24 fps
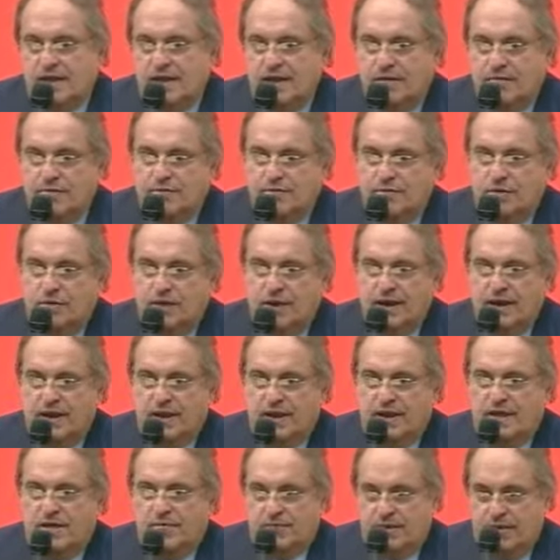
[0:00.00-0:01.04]
came through with
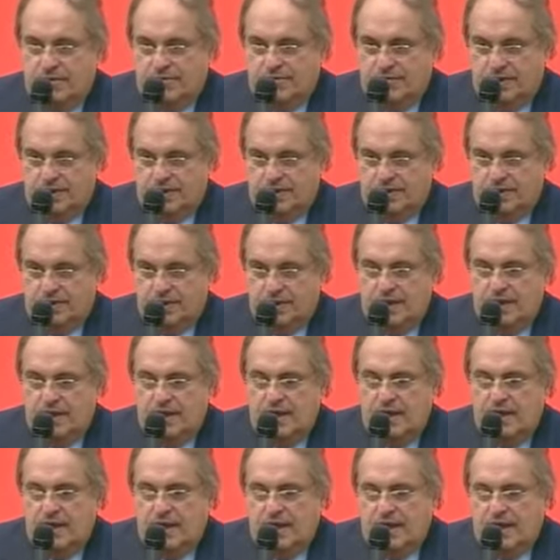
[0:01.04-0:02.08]
any commitment.
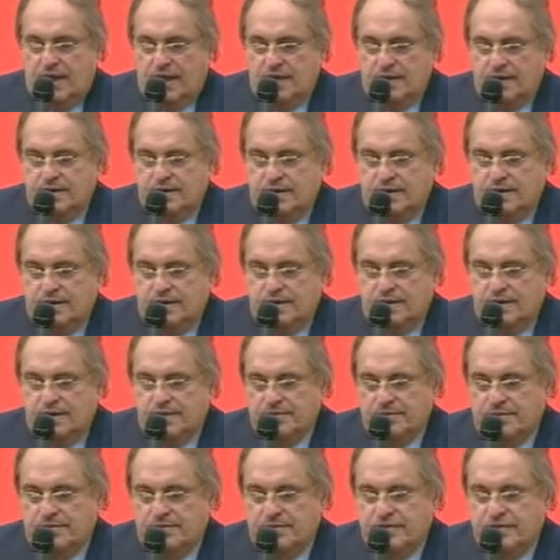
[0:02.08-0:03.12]
And
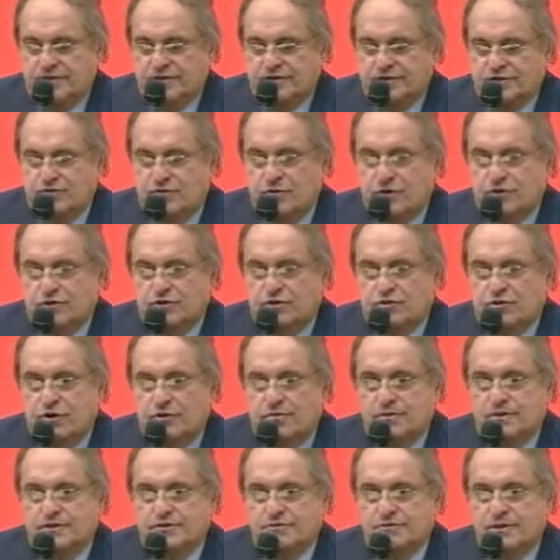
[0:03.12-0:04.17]
this is what
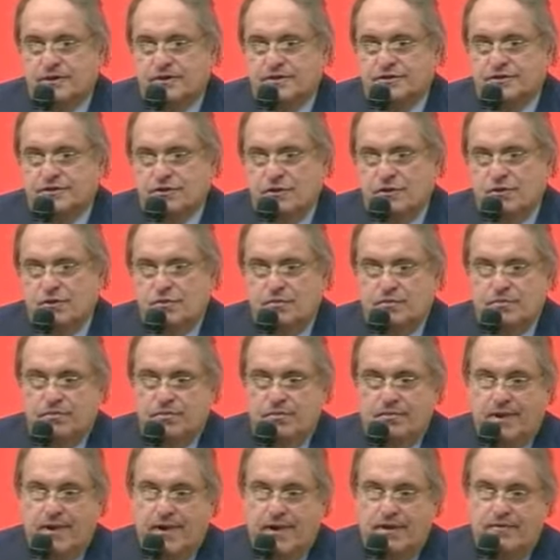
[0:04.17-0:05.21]
troubles me. So
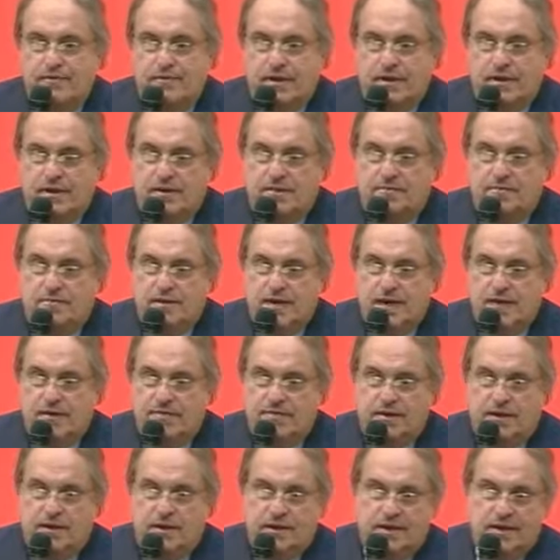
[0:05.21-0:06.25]

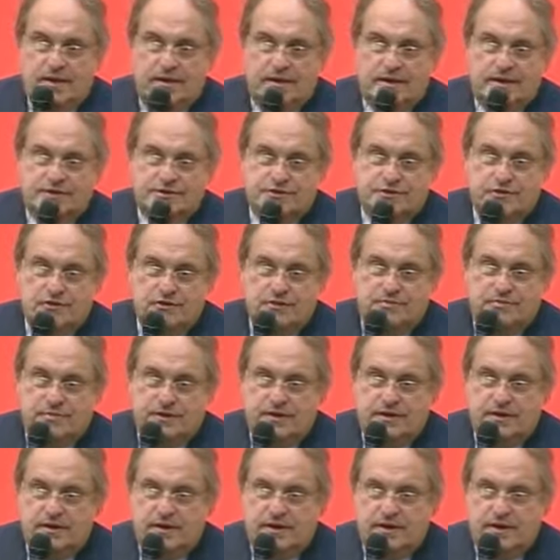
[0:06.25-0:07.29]
maybe, and I'll ask your
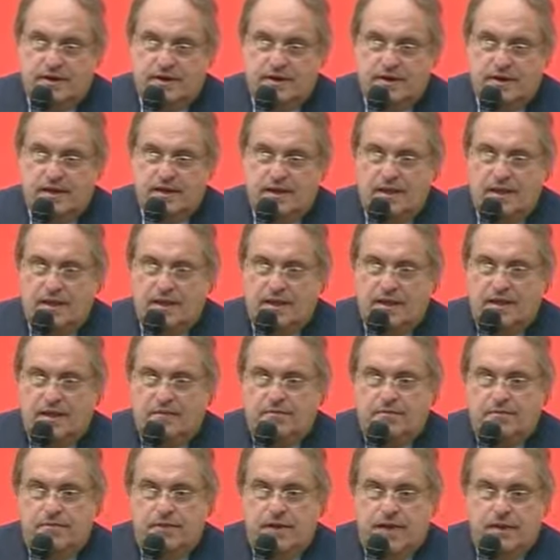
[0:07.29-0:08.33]
opinion, Ed,
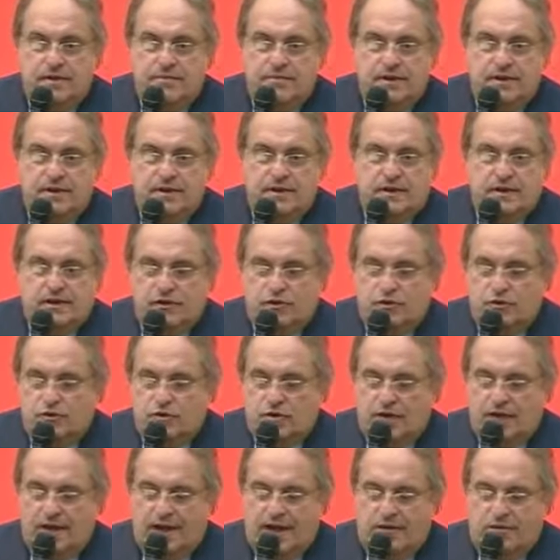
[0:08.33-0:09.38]
maybe a
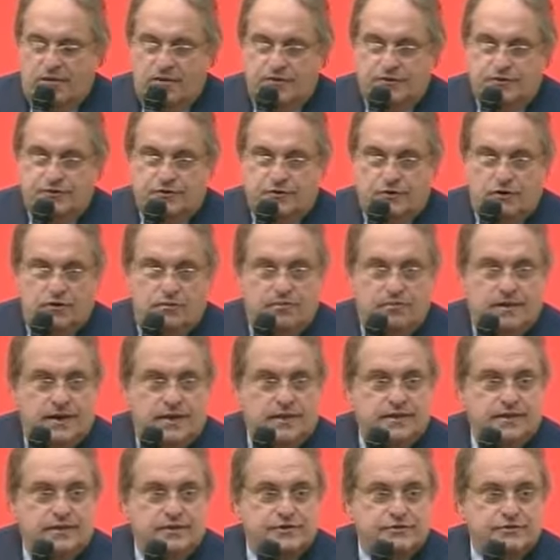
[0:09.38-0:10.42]
unilateral withdrawal
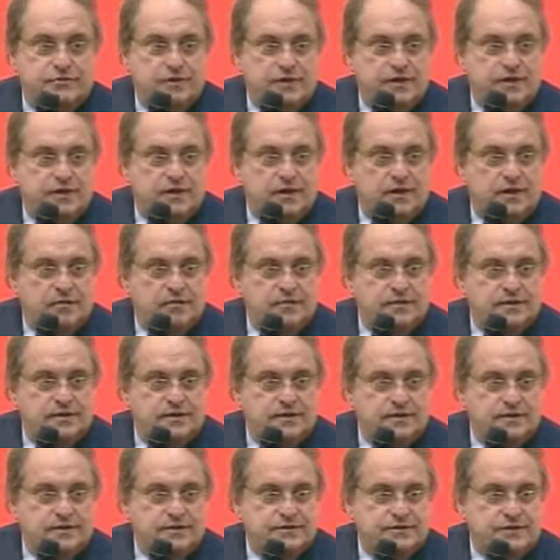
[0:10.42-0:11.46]
by the Israeli
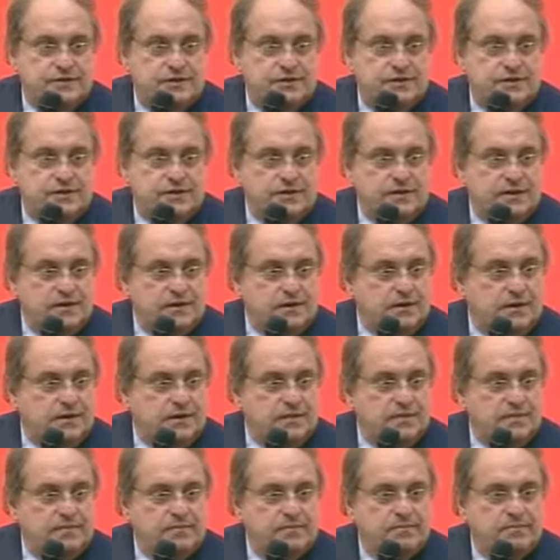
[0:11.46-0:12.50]
government is a good
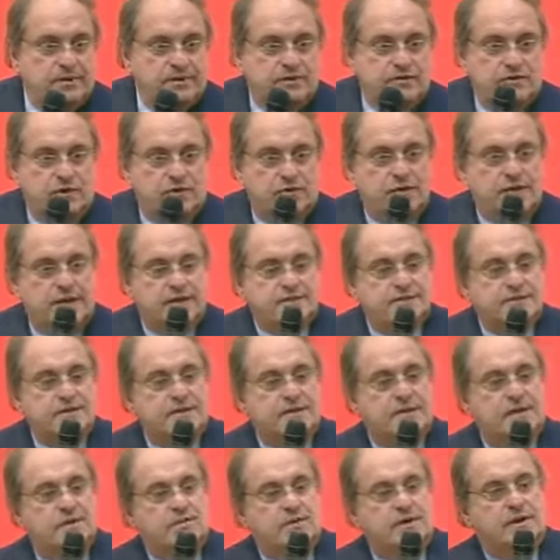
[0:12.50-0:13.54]
deal. But don't
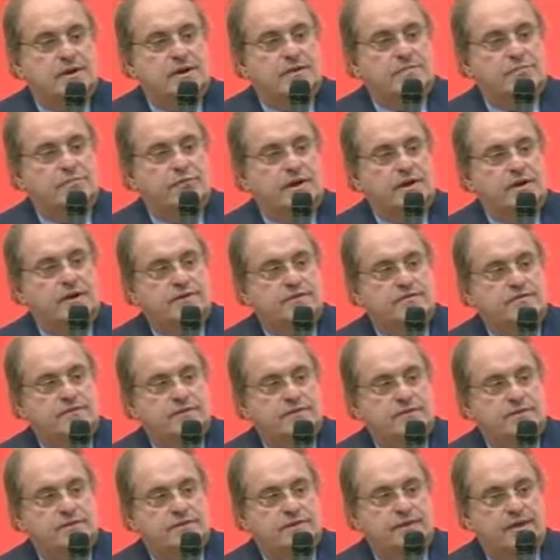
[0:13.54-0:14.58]
answer that. We've got a break so
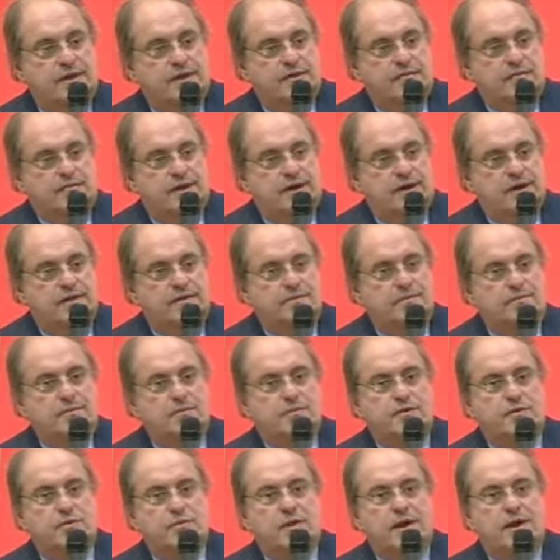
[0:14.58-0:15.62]
you can think about it.
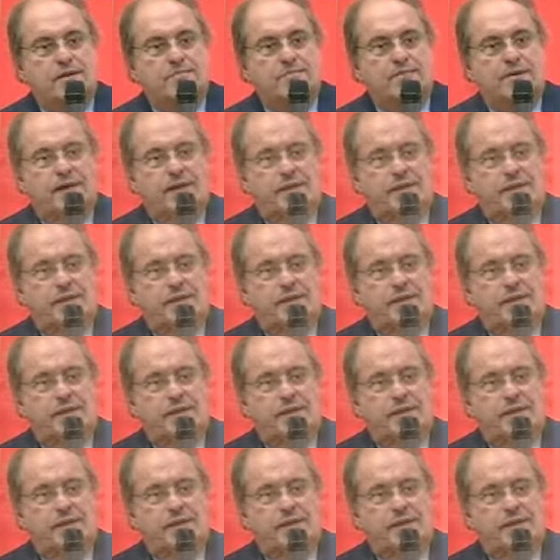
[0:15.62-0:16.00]
We'll be right